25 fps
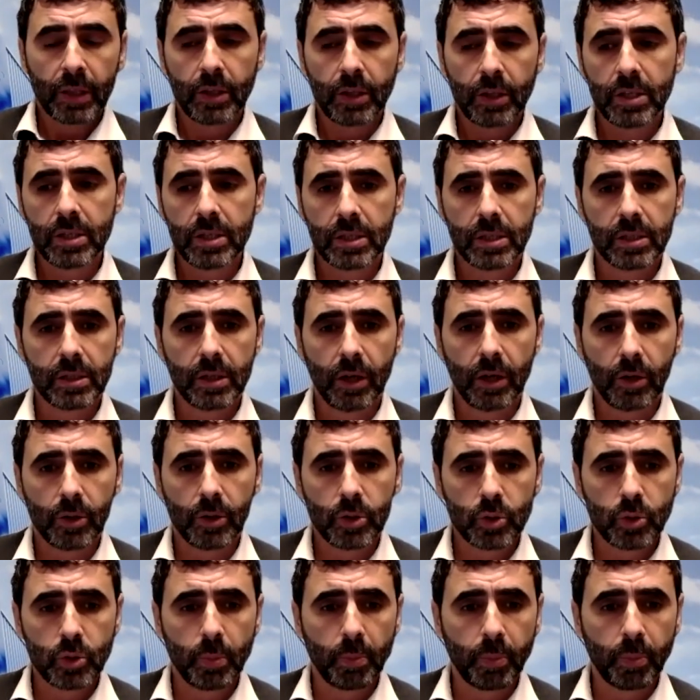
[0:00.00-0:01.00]
This
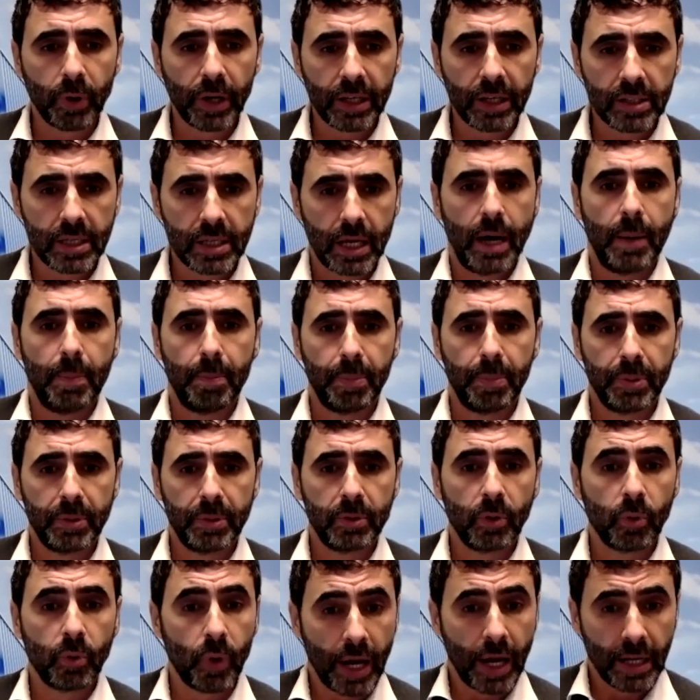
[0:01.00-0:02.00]
also brings up
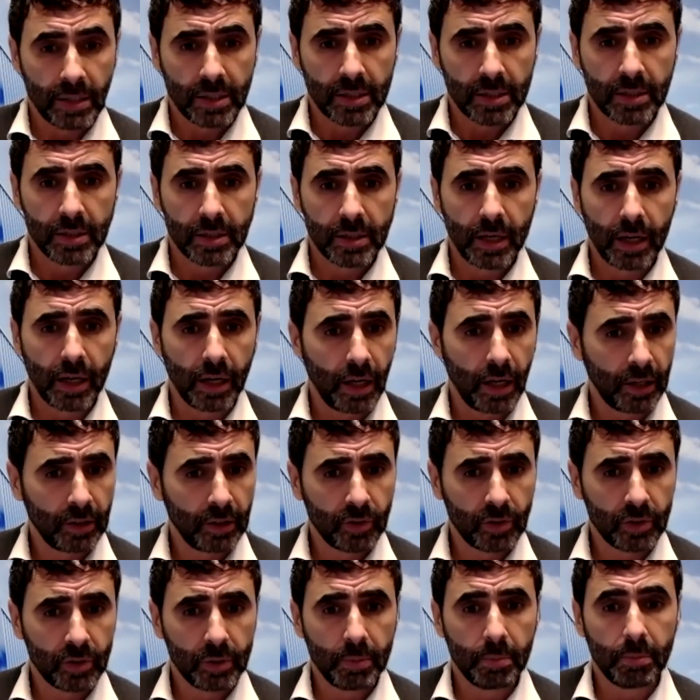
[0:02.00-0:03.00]
rents a
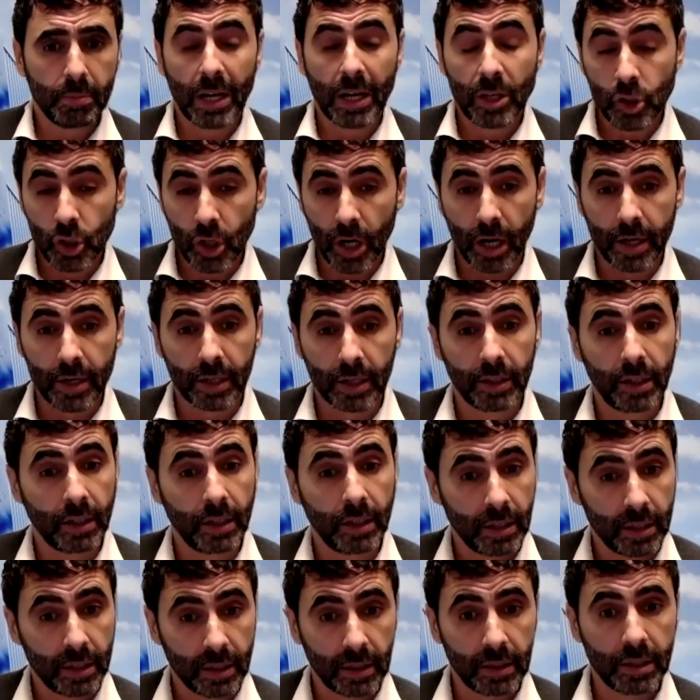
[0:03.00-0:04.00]
lot, much higher
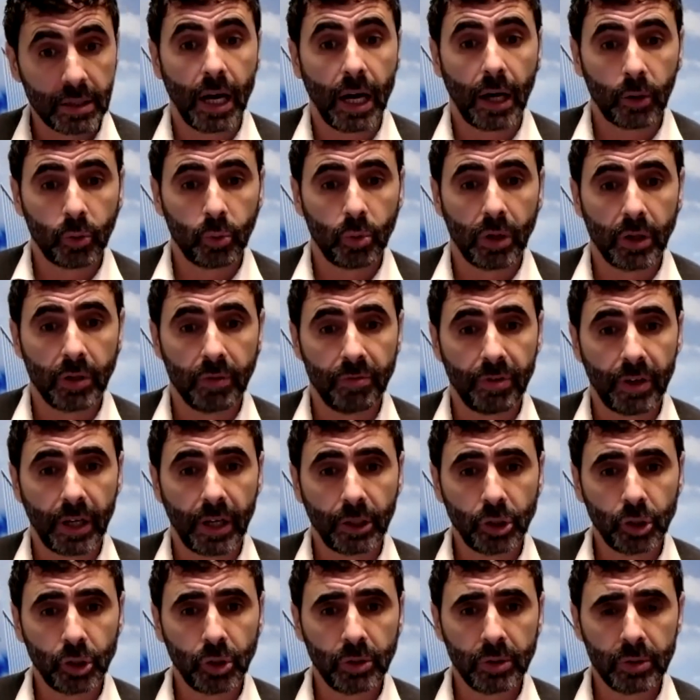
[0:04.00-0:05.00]
than the actual
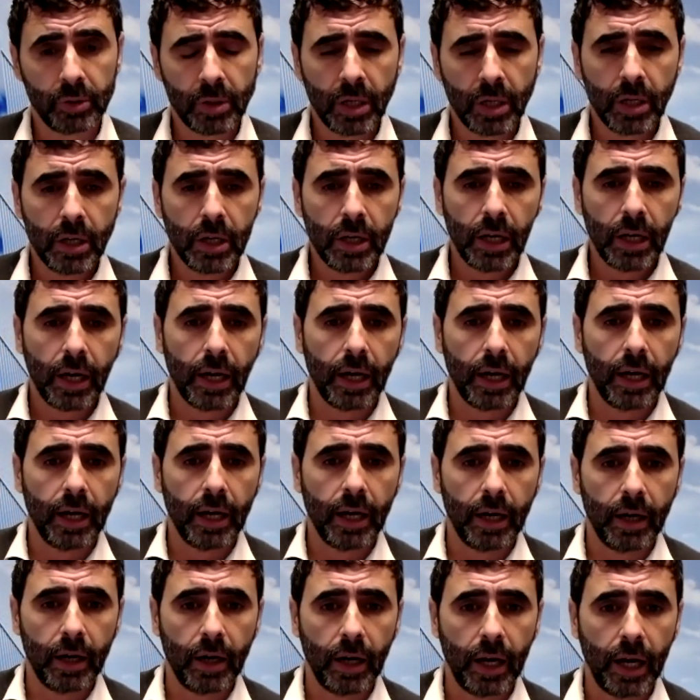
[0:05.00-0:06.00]
inflation.
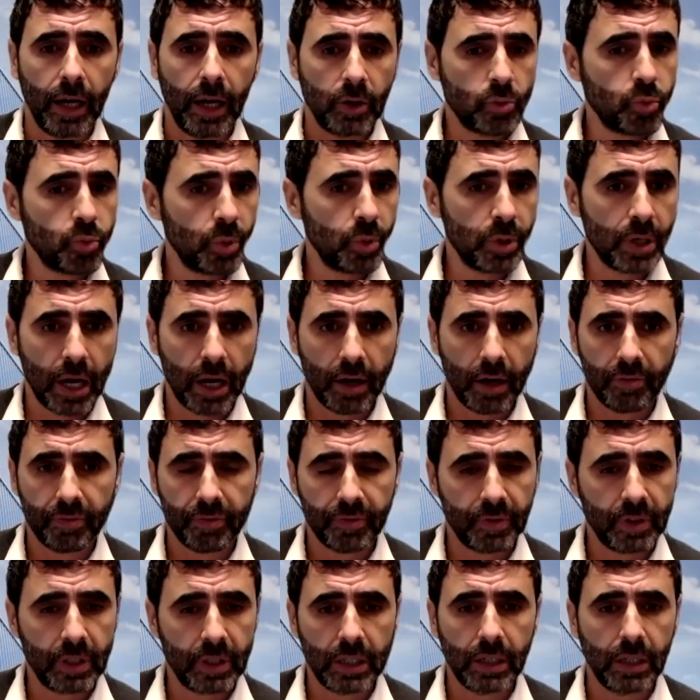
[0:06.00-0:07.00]
And we
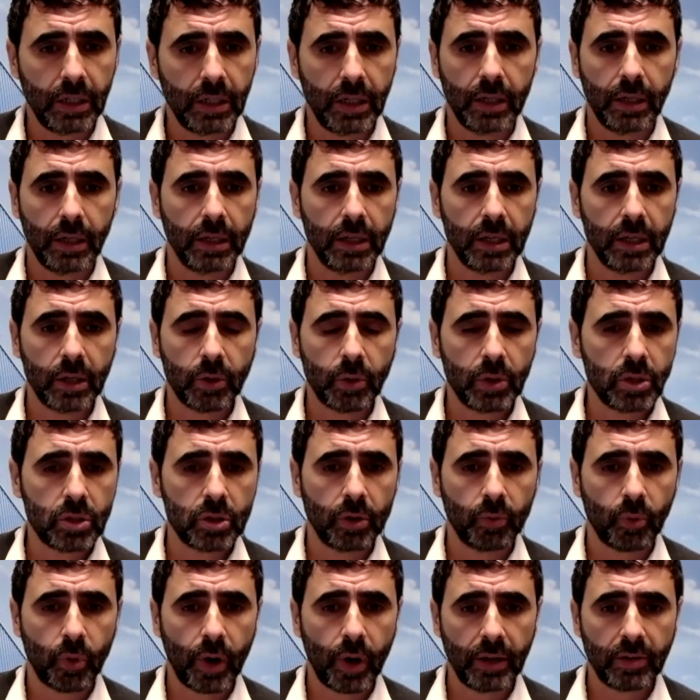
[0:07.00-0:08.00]
have increase
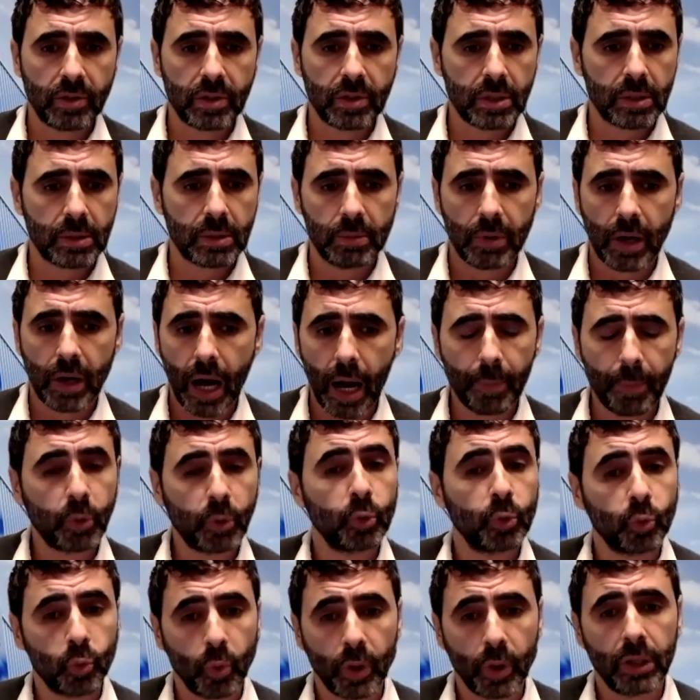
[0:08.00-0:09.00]
of rents up
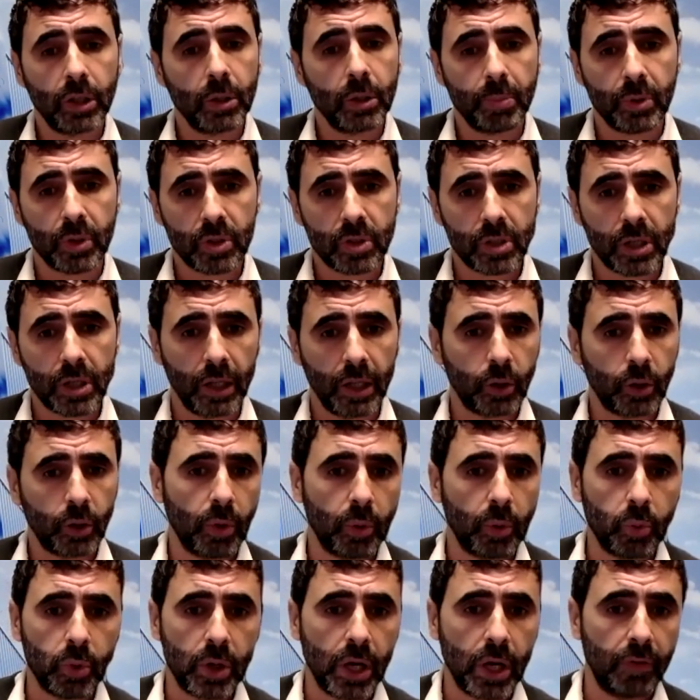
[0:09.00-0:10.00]
to 20%,
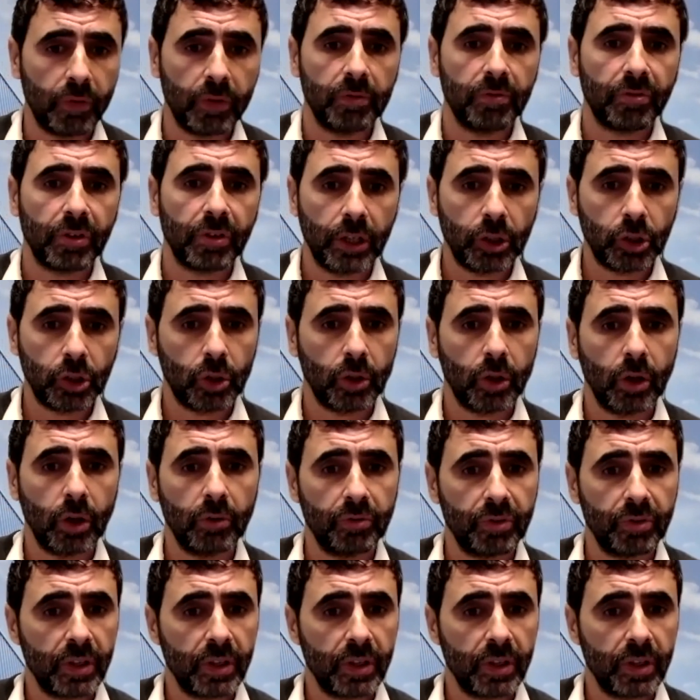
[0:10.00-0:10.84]
where we have inflation of